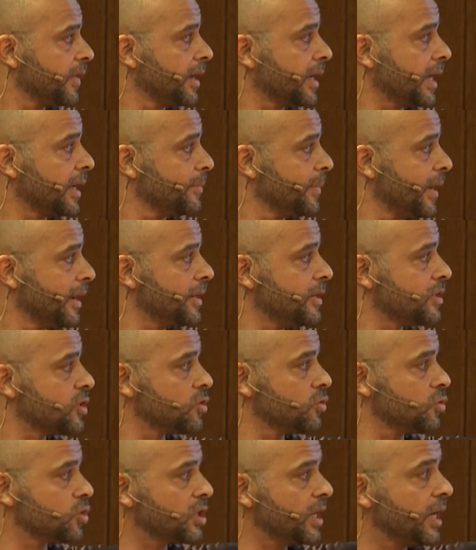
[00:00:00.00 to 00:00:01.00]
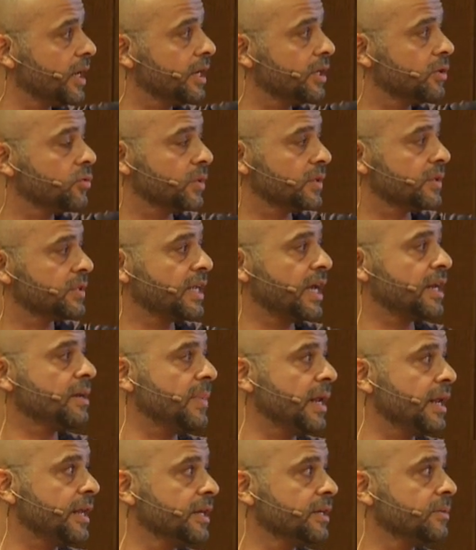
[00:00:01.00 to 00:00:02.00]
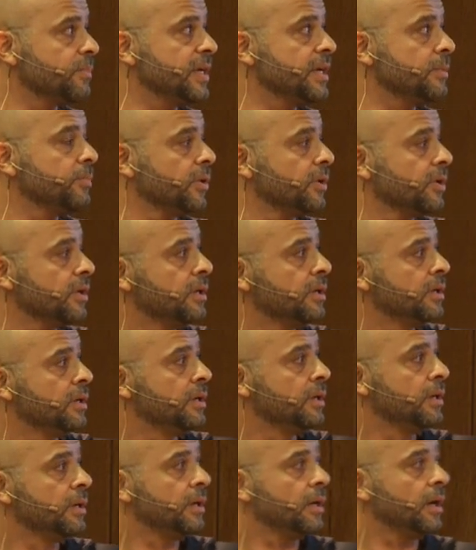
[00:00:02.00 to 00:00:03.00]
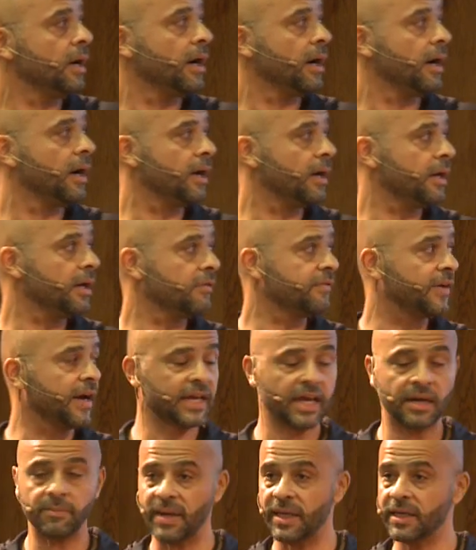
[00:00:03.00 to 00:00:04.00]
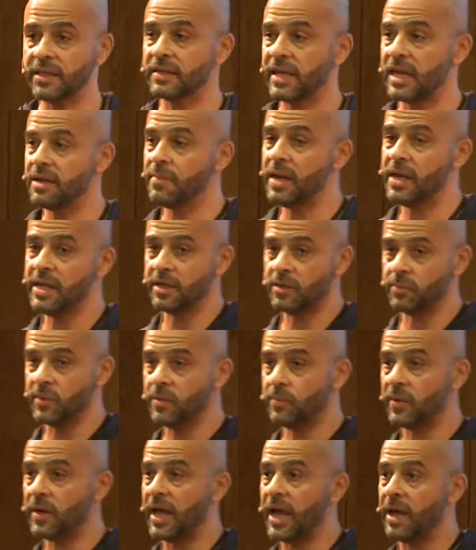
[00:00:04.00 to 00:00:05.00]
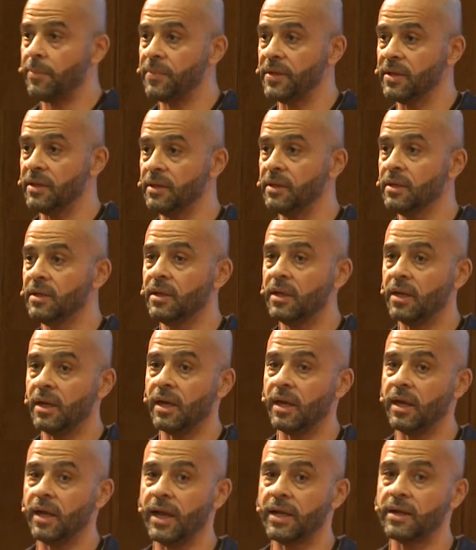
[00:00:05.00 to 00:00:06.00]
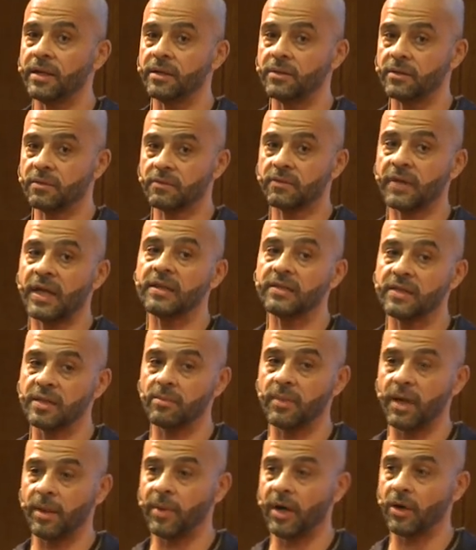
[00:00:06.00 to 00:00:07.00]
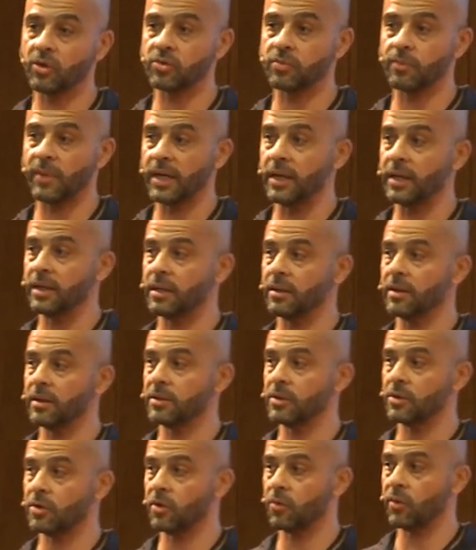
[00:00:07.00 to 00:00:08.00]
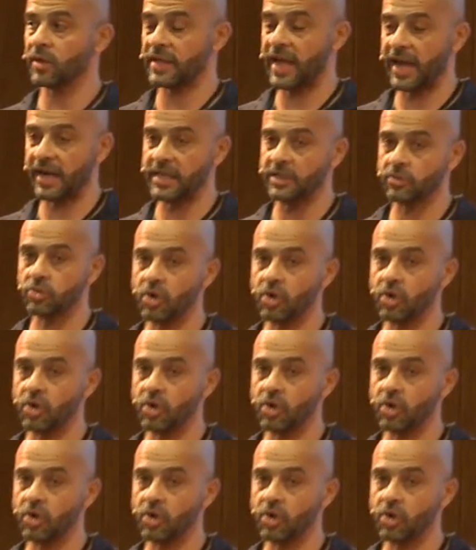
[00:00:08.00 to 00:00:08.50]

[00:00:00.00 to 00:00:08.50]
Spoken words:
I can manage to share it with 10 million people, if I can make 10 million people happy and tell them about my, what Ali